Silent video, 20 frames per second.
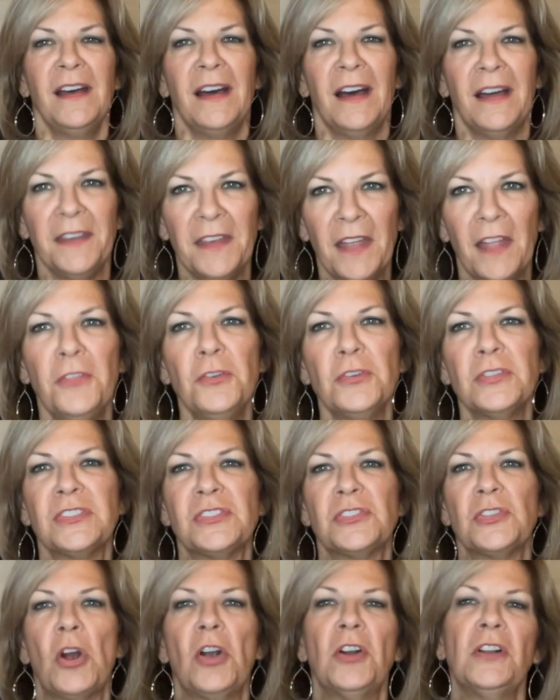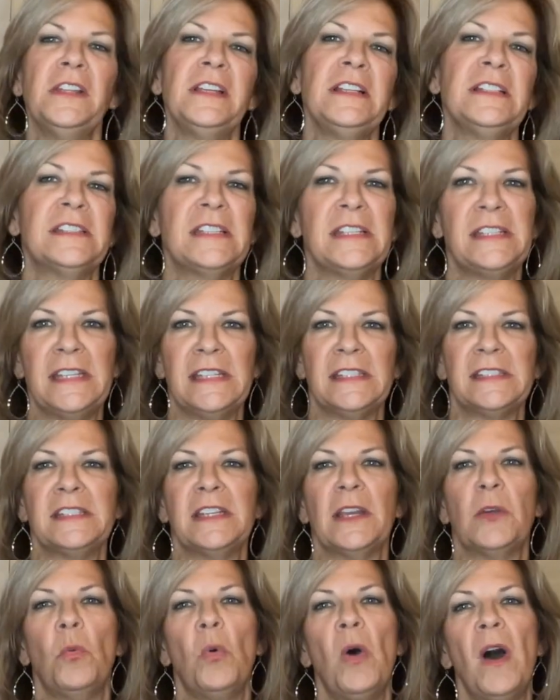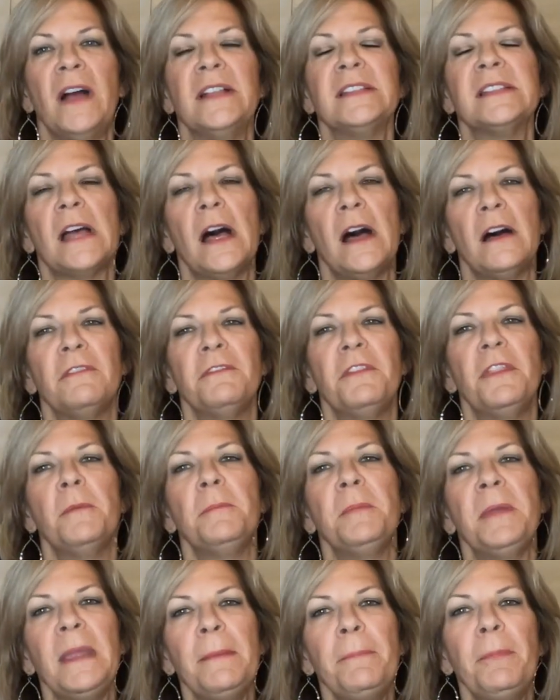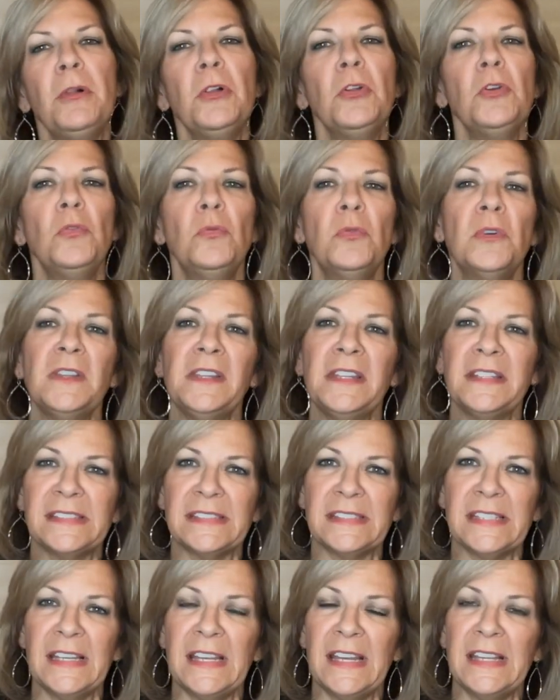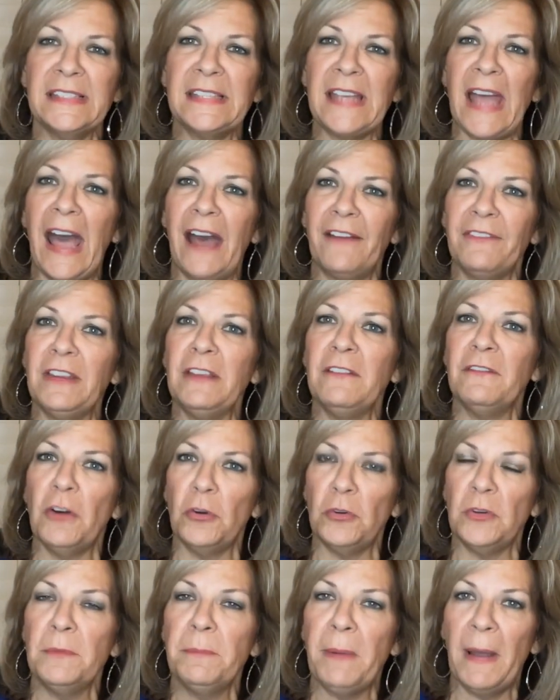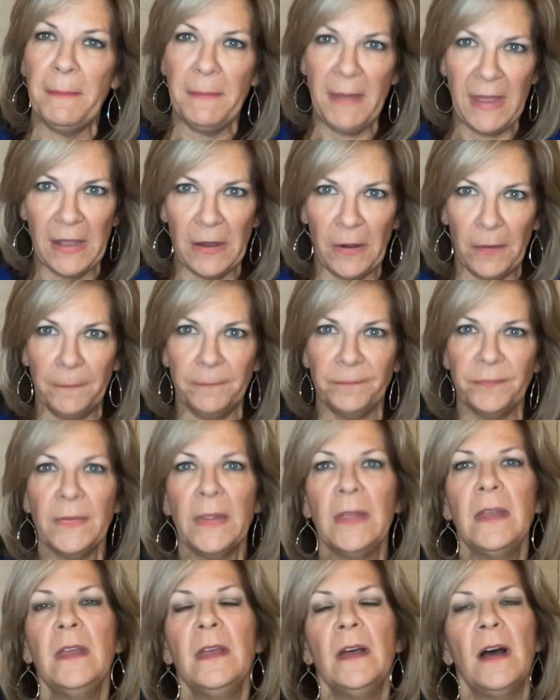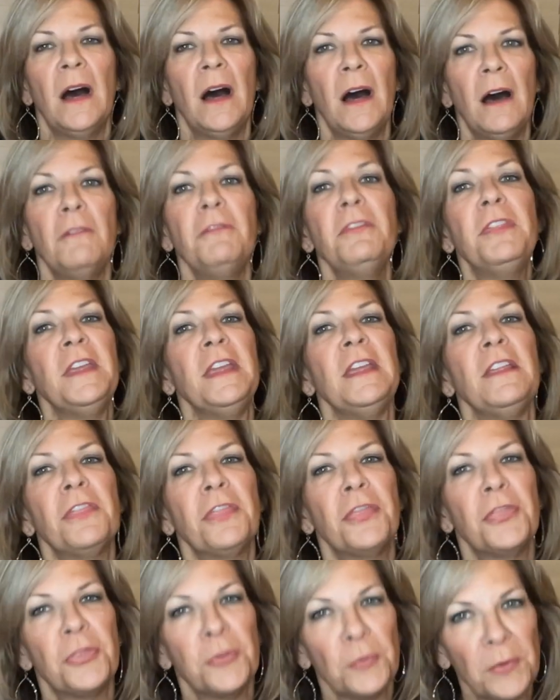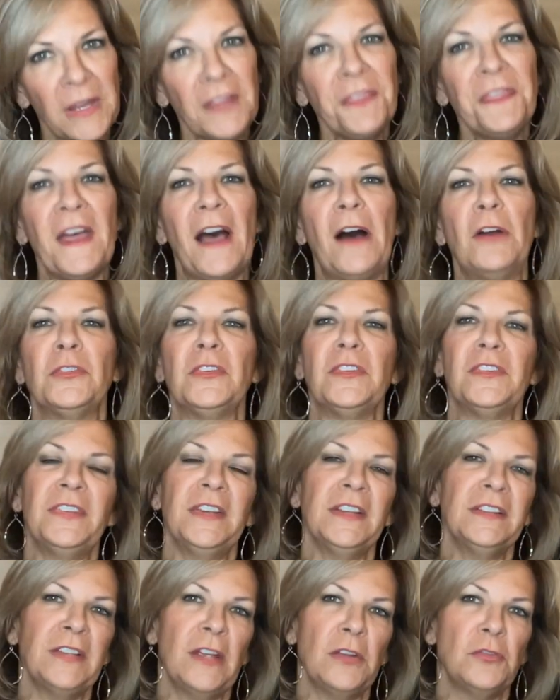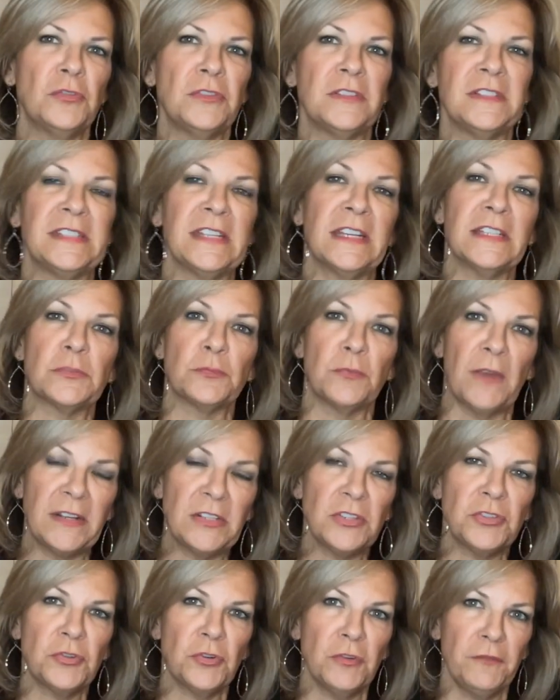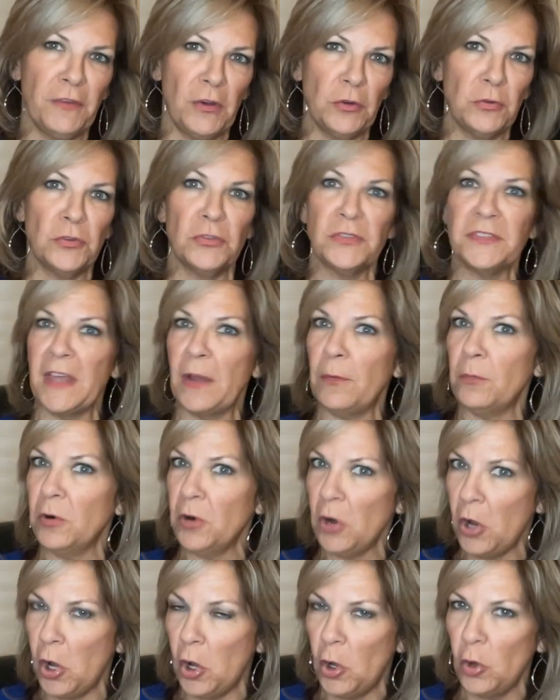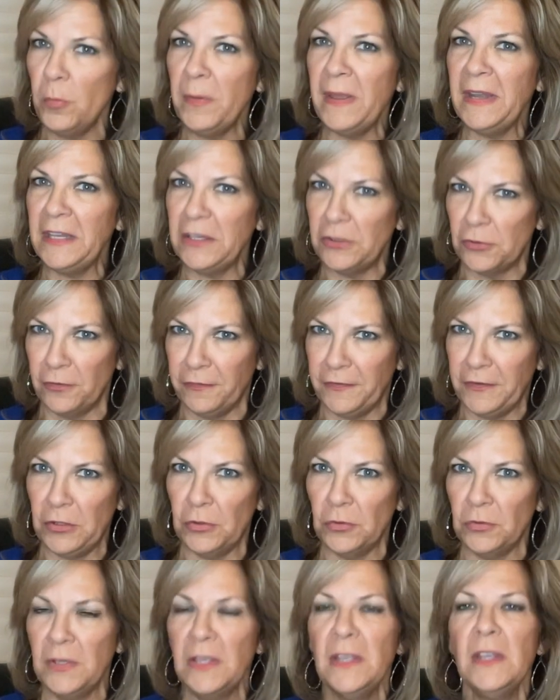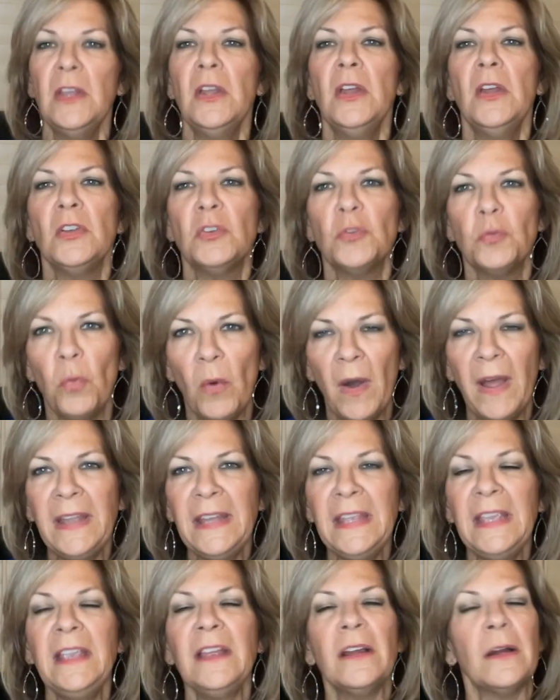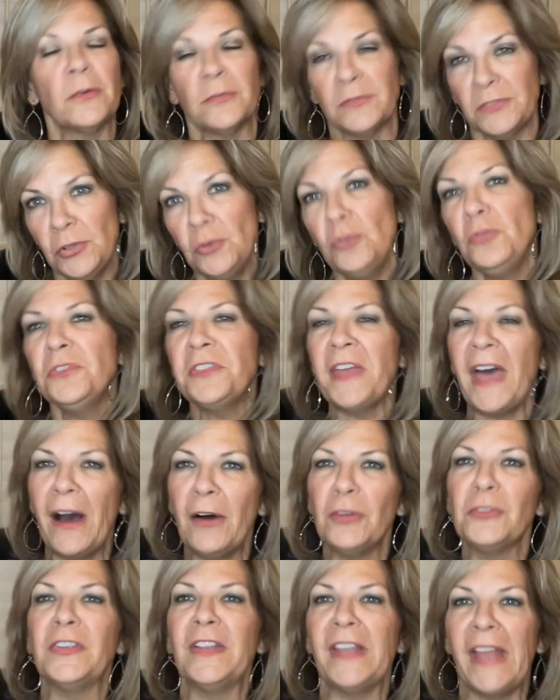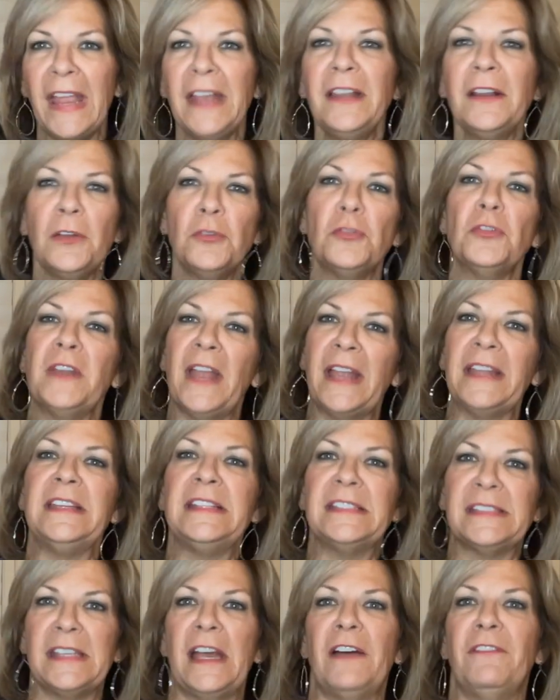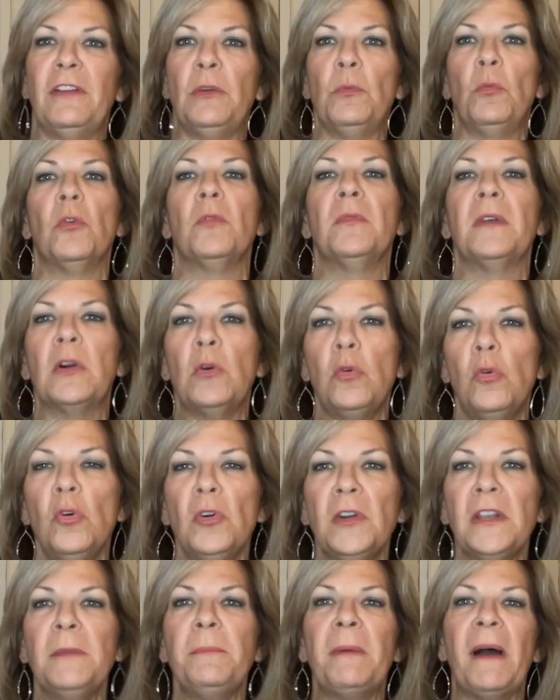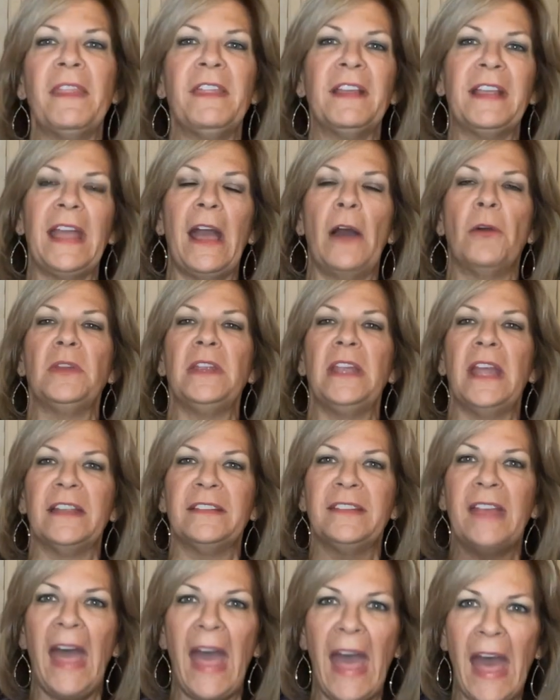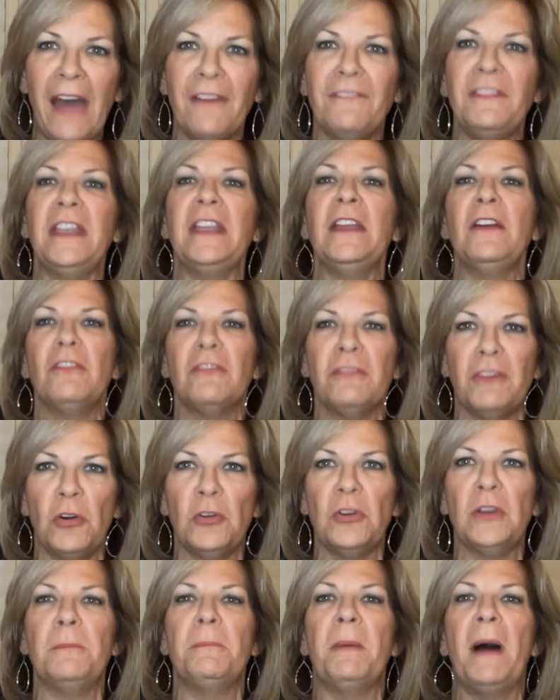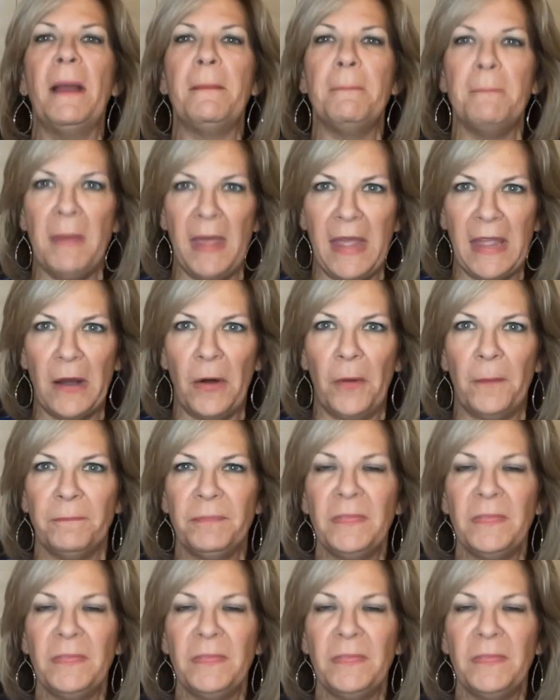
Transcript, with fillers: Another startling statistic was of the people who were listed as having voted by mail. Of the 3,606 registered voters that were home and interviewed, 20 or 2,897 were recorded by the county as having voted by mail.